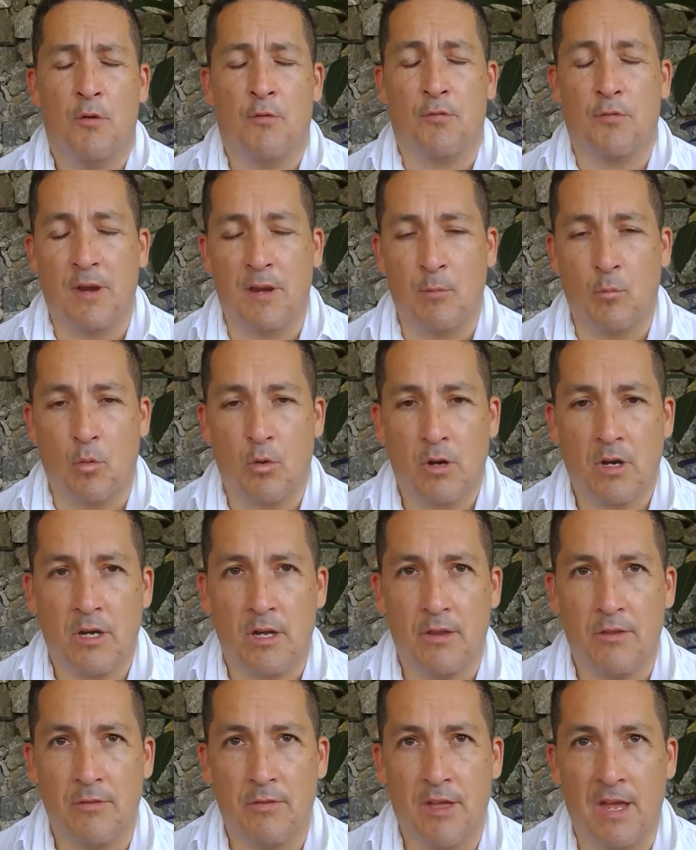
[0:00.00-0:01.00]

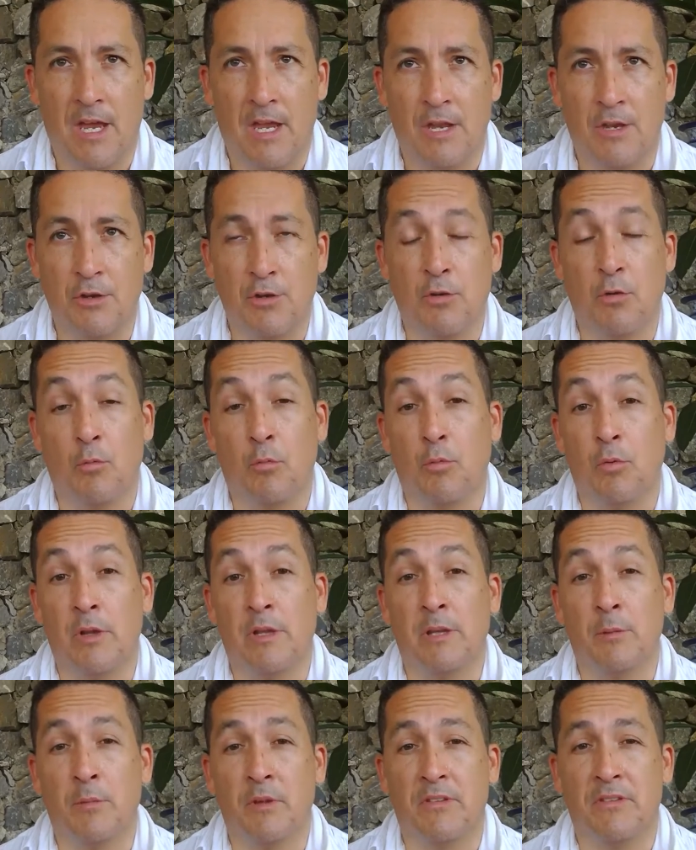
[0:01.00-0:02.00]
framework, then you're
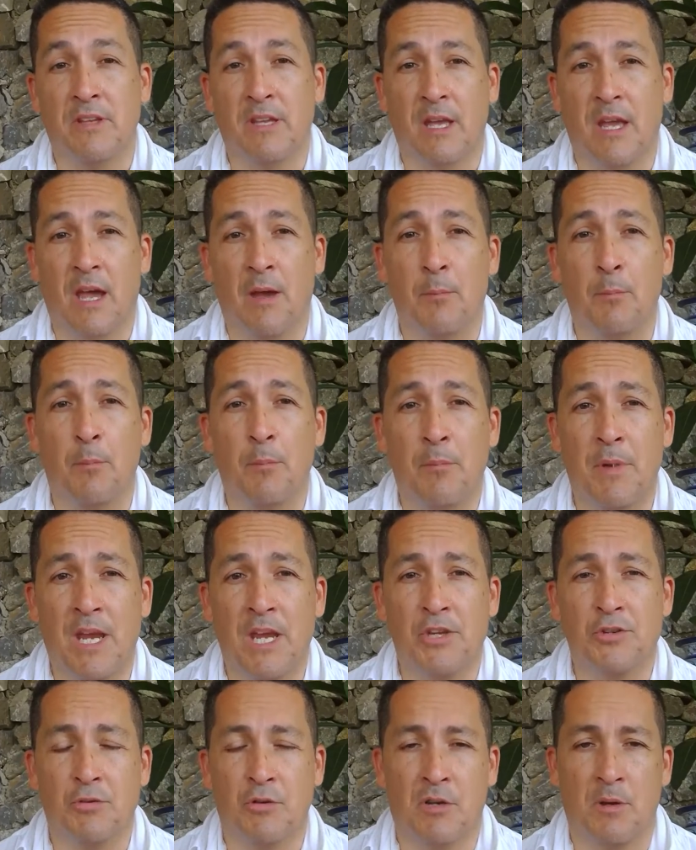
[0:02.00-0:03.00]
really missing a
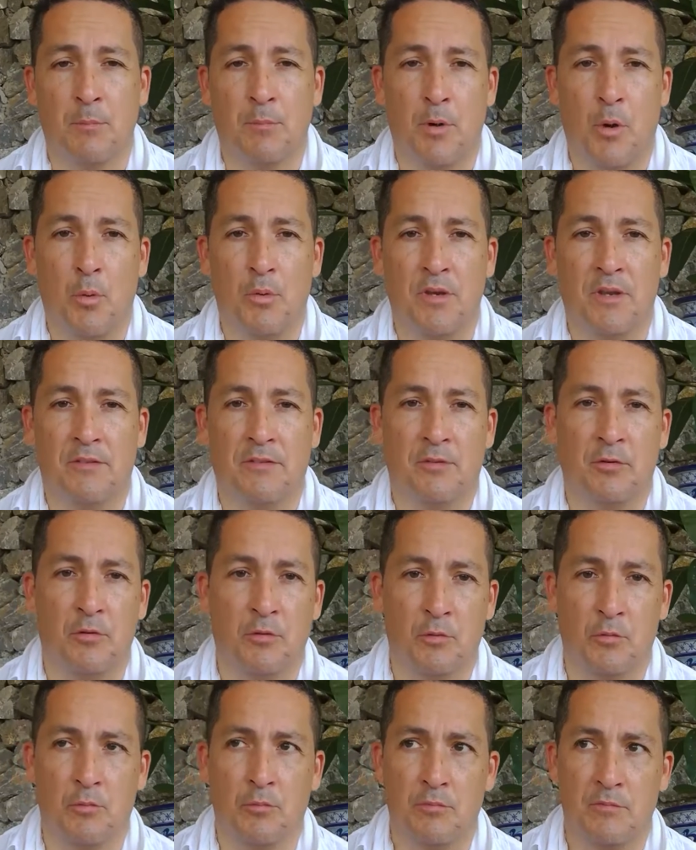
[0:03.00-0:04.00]
major component
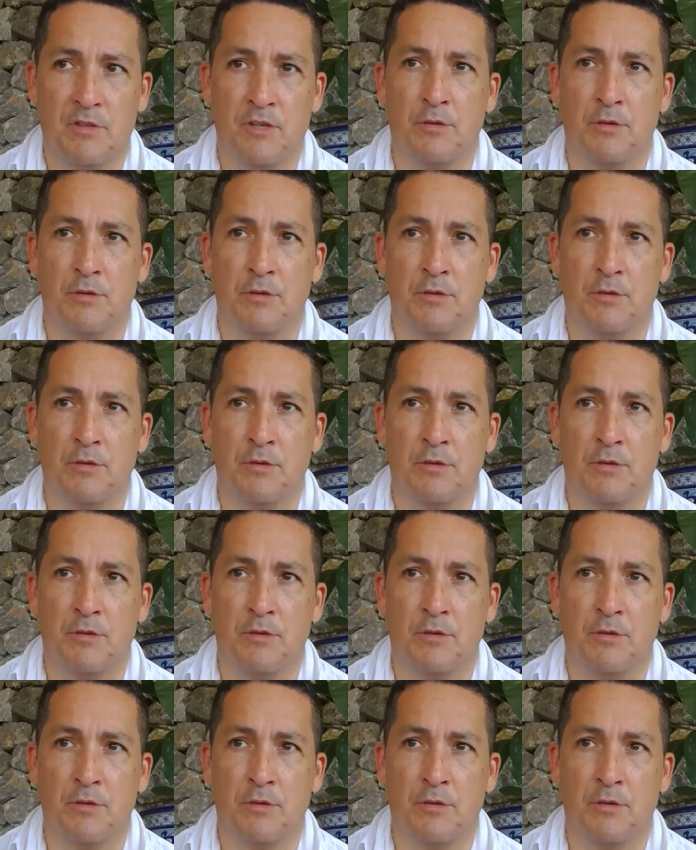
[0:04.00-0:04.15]
to,